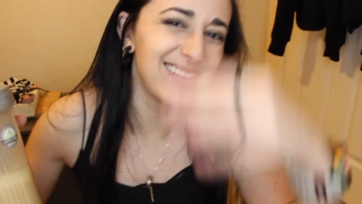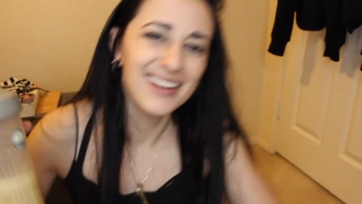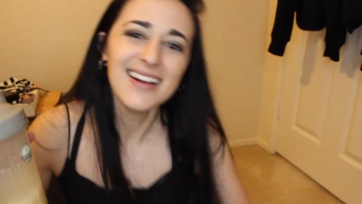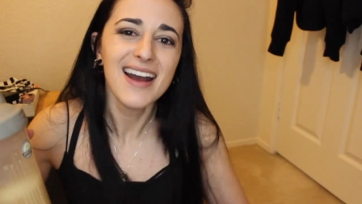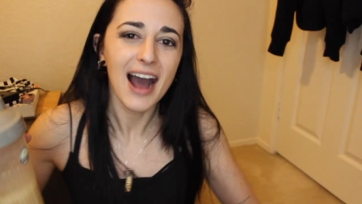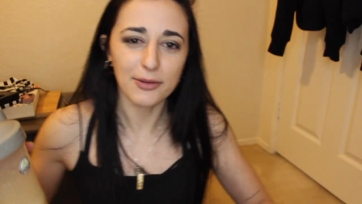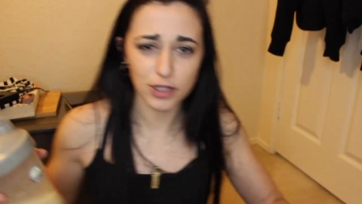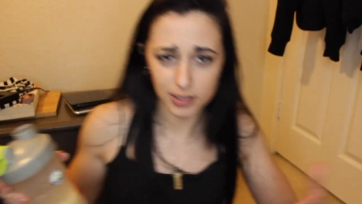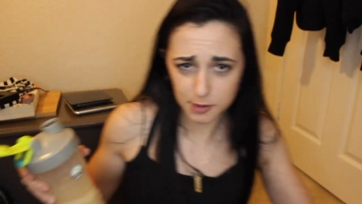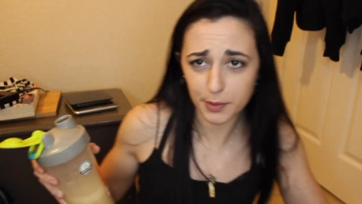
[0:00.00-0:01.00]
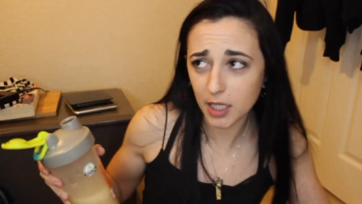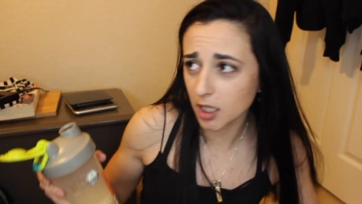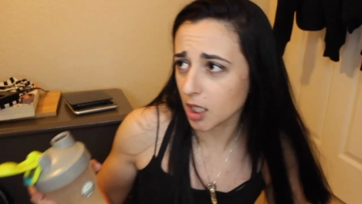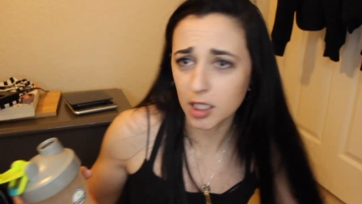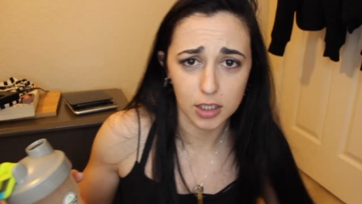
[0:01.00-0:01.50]
I'm trying to explain,
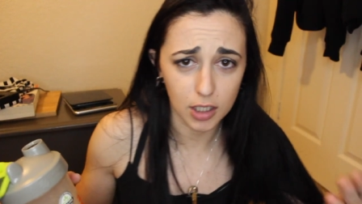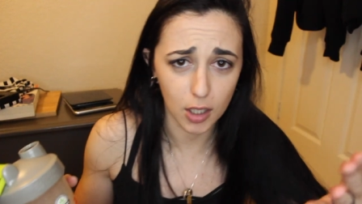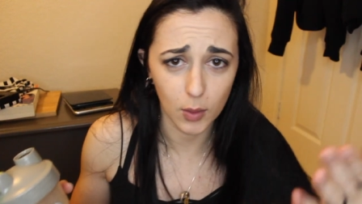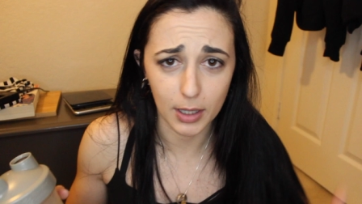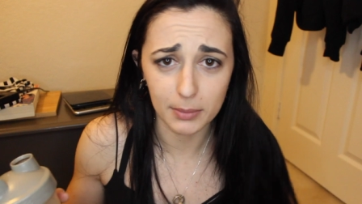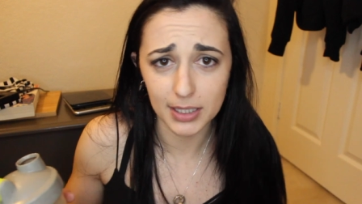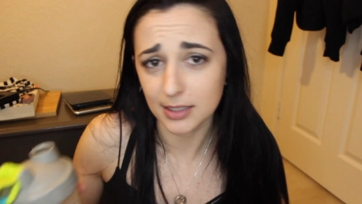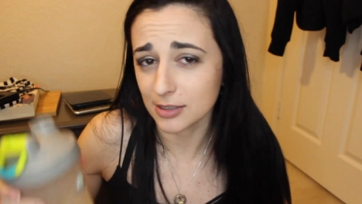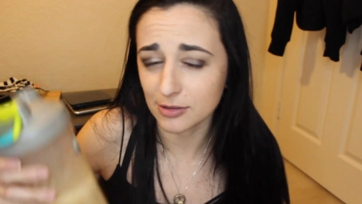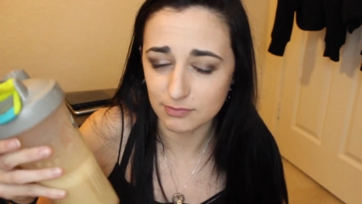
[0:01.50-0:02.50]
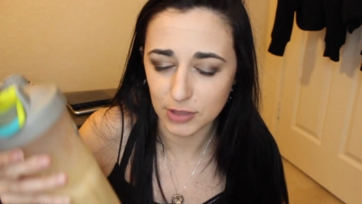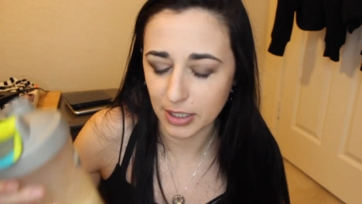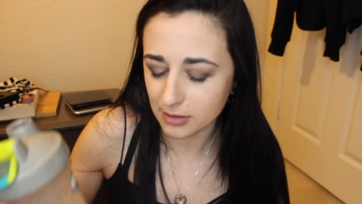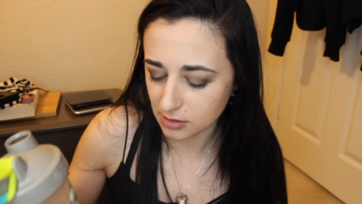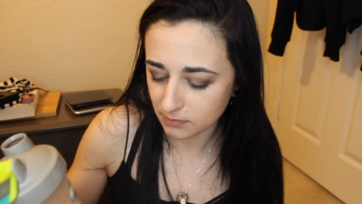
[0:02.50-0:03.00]
like, you know what I mean, and you
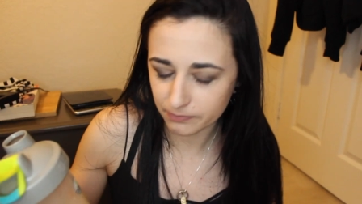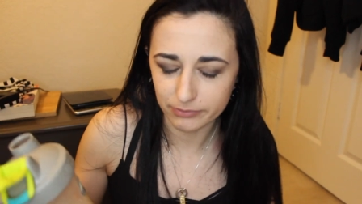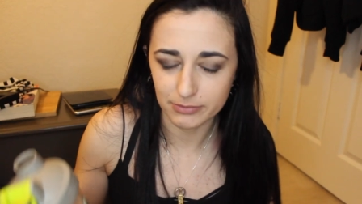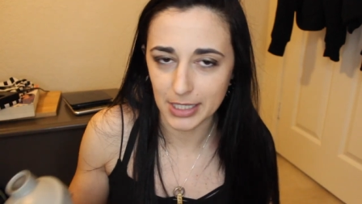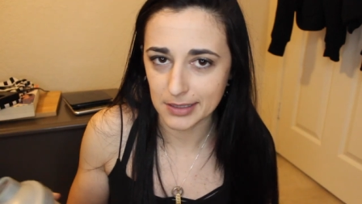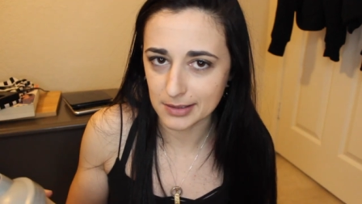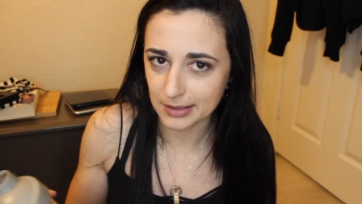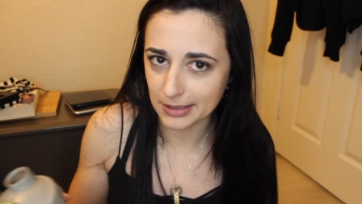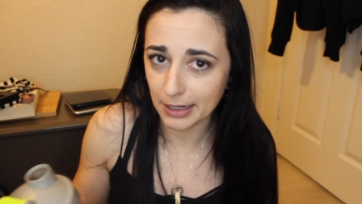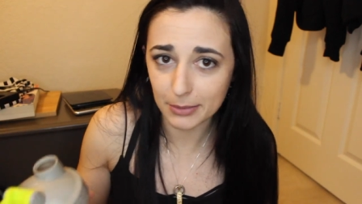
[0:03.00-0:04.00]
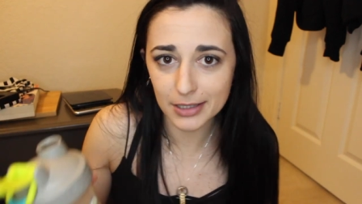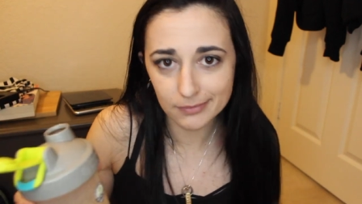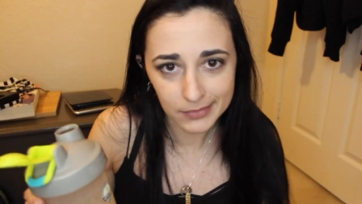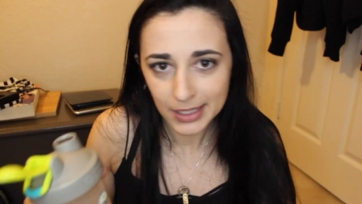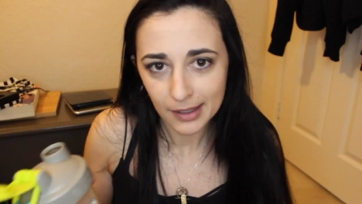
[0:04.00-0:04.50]
guys aren't tasting it. I
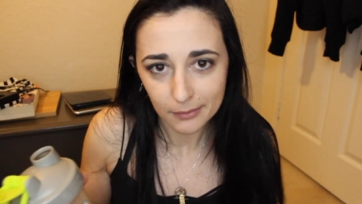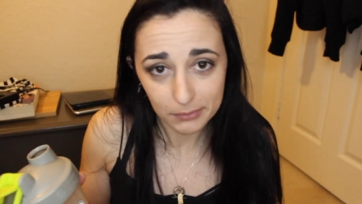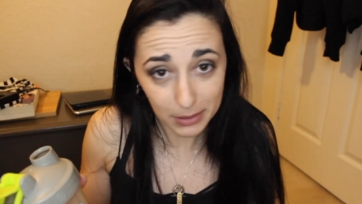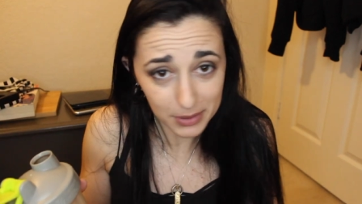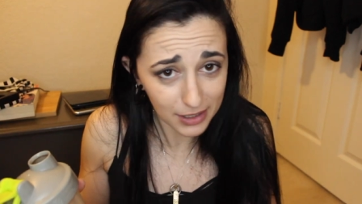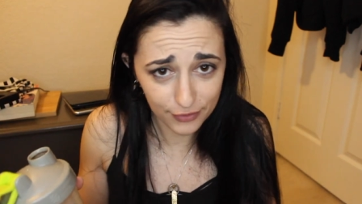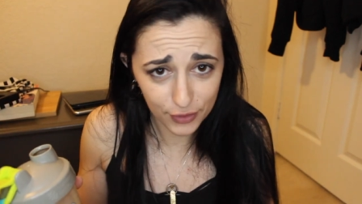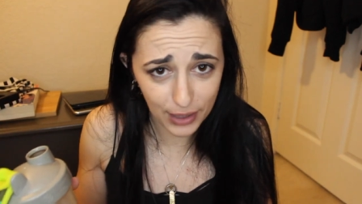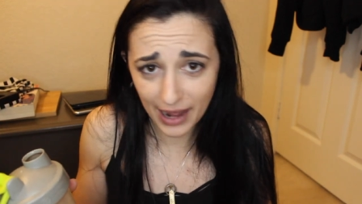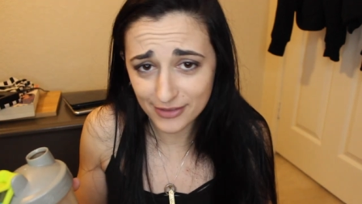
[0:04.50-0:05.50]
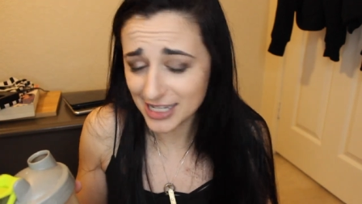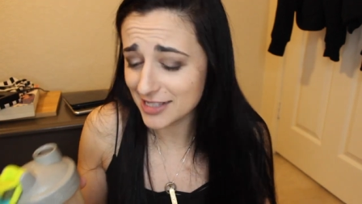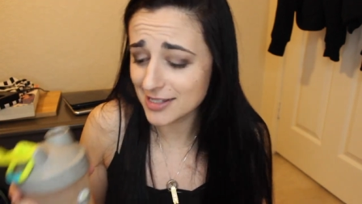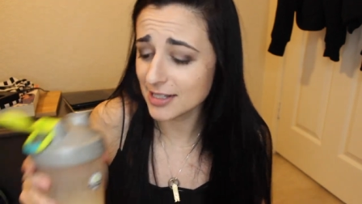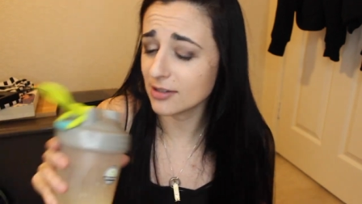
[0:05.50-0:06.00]
mean, maybe if you have
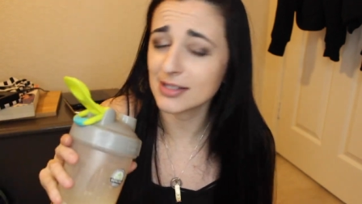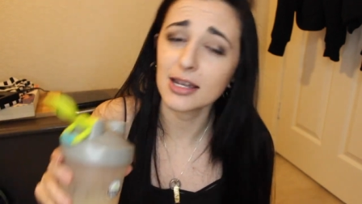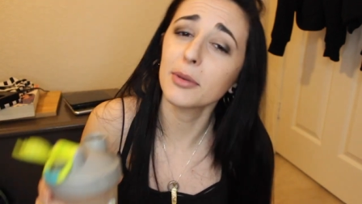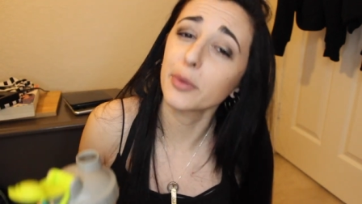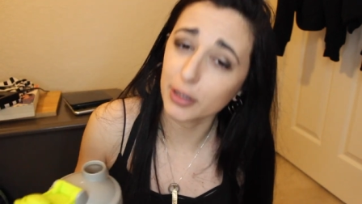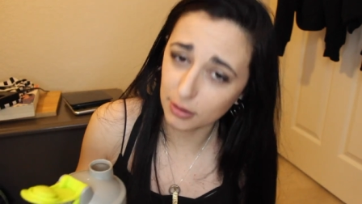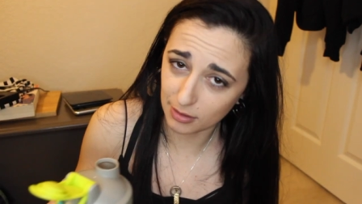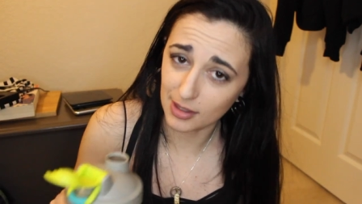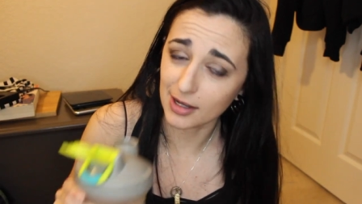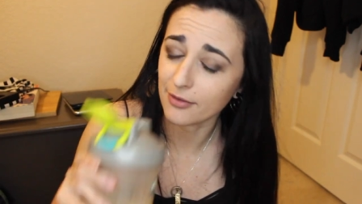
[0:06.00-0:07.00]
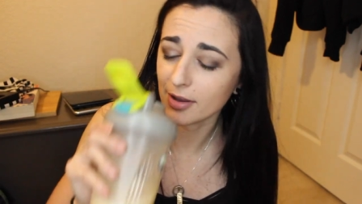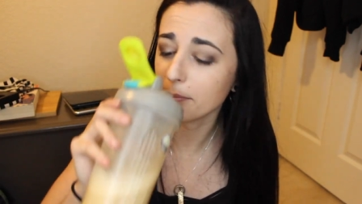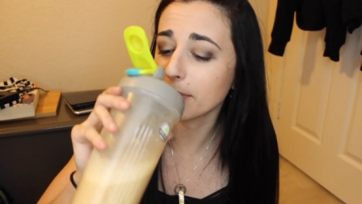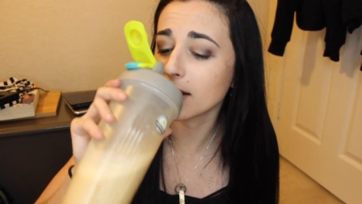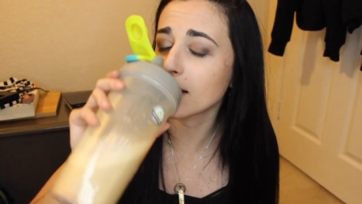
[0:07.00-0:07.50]
tasted it, you can tell me what you think of
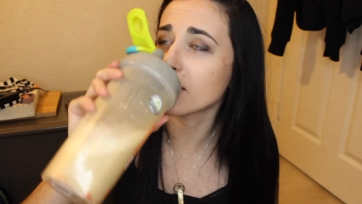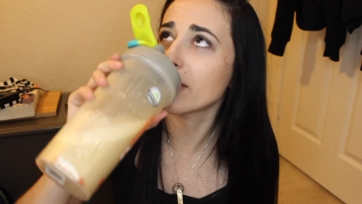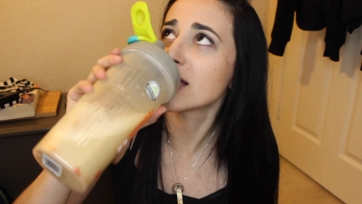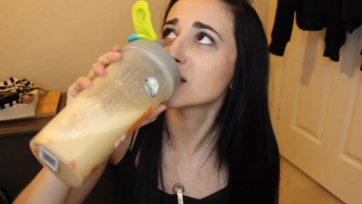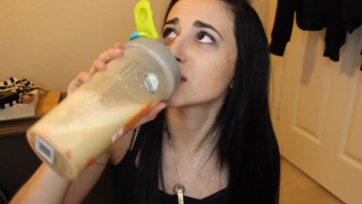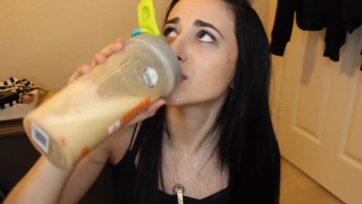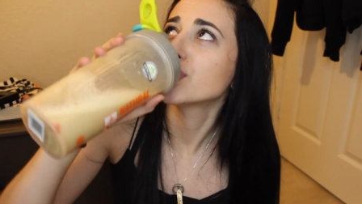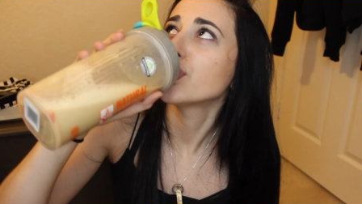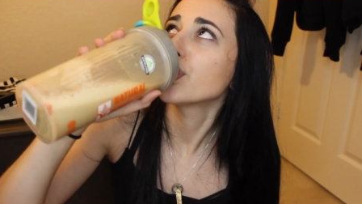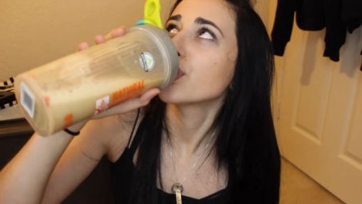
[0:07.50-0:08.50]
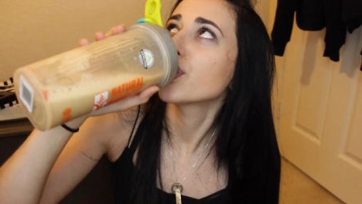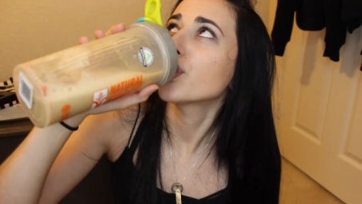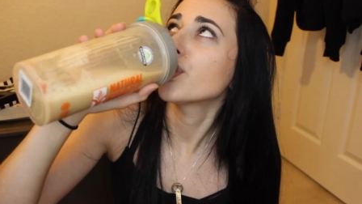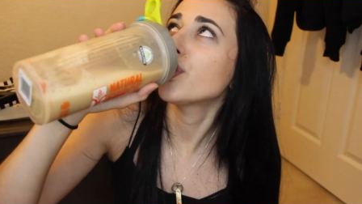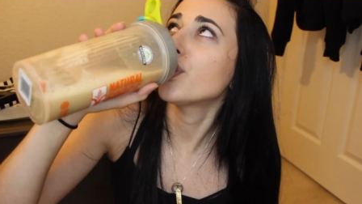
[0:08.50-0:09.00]
it. But anyways,
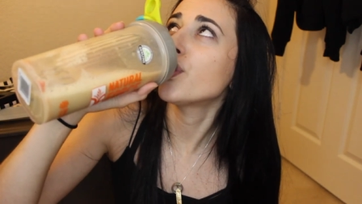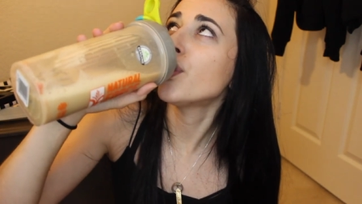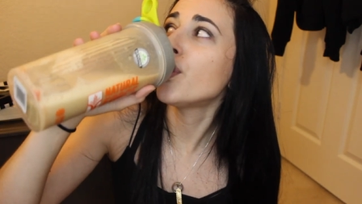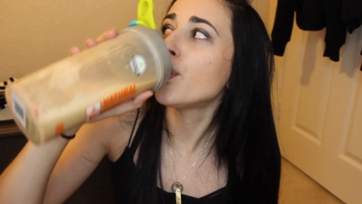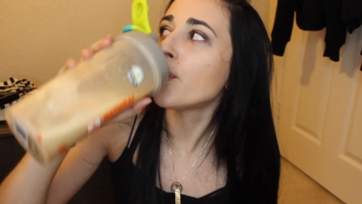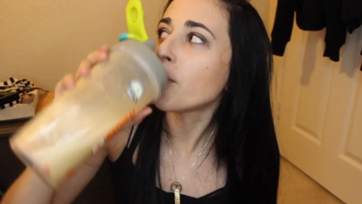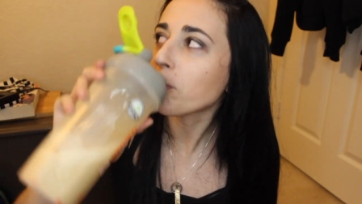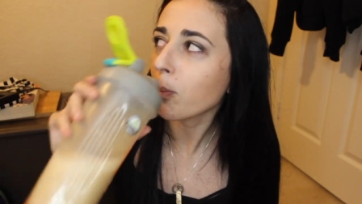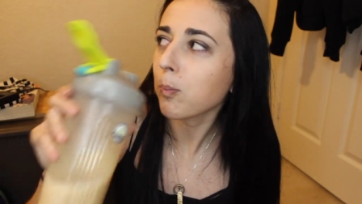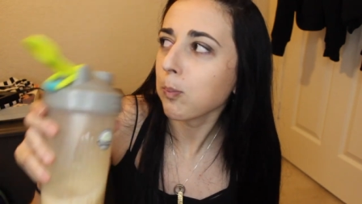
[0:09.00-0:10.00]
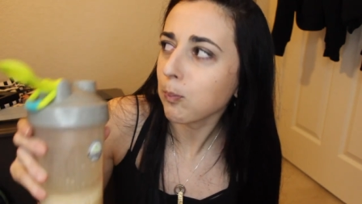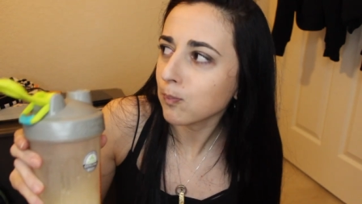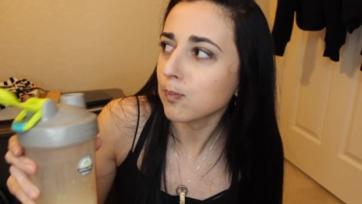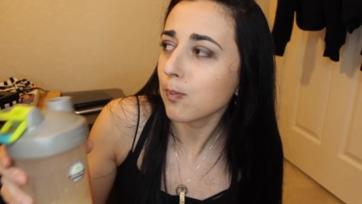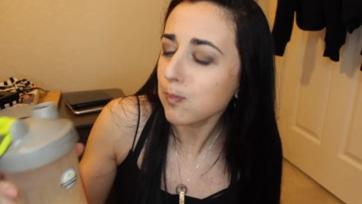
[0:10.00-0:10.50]

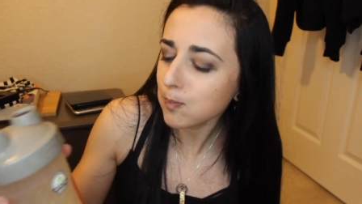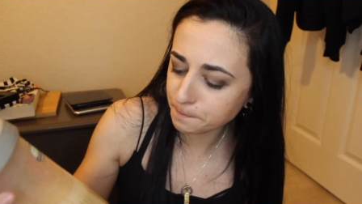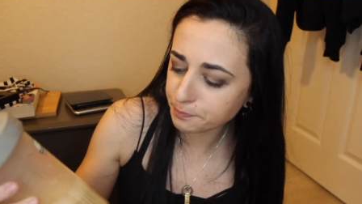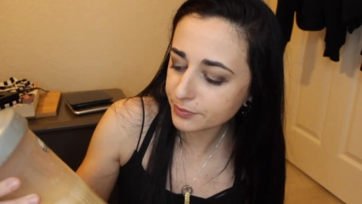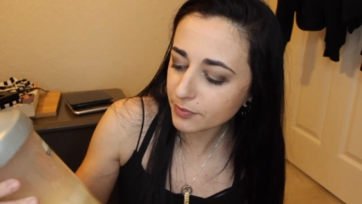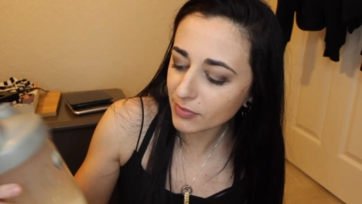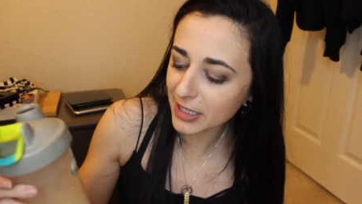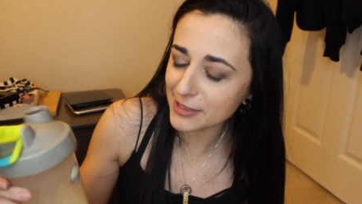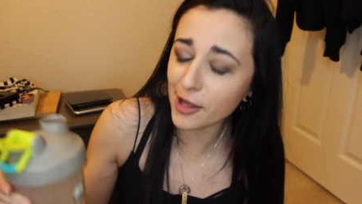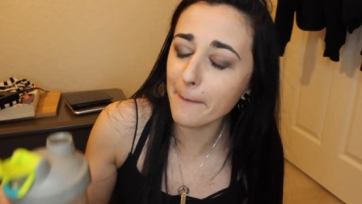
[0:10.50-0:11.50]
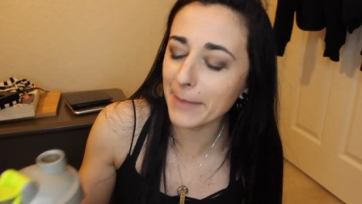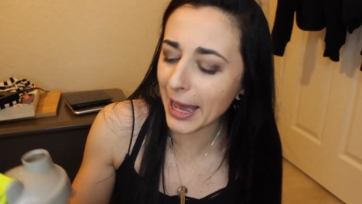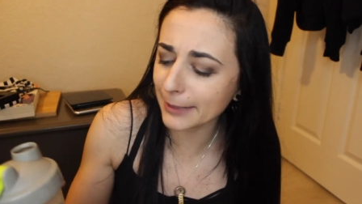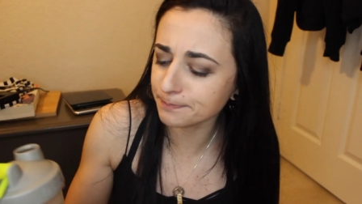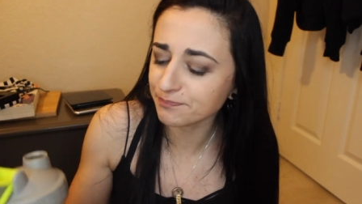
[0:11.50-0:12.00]
it's not
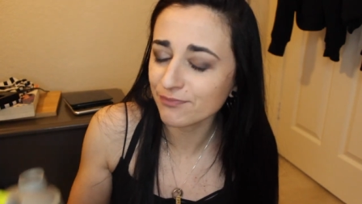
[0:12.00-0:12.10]
bad.